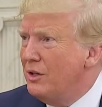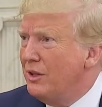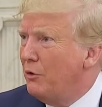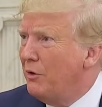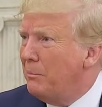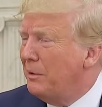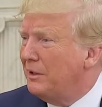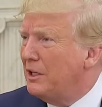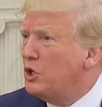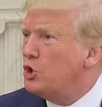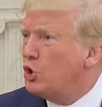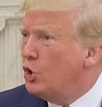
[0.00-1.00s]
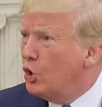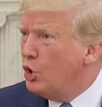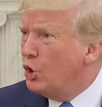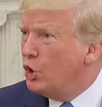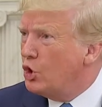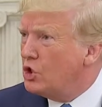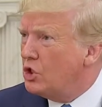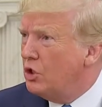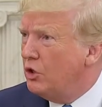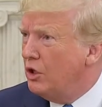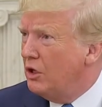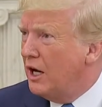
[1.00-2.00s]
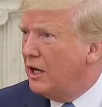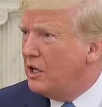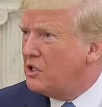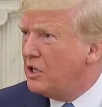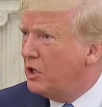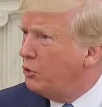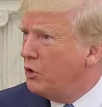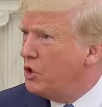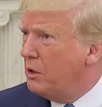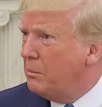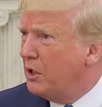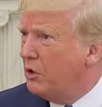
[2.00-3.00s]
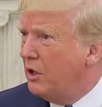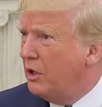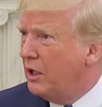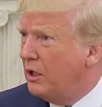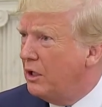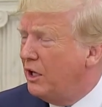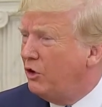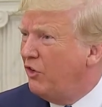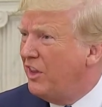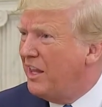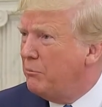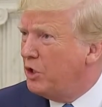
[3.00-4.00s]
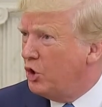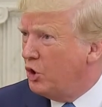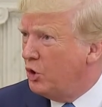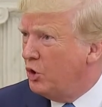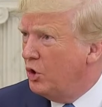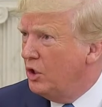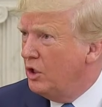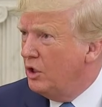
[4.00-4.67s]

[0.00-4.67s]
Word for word: they're rebuilding schools. The United States, we shouldn't be doing that. That's for them to do.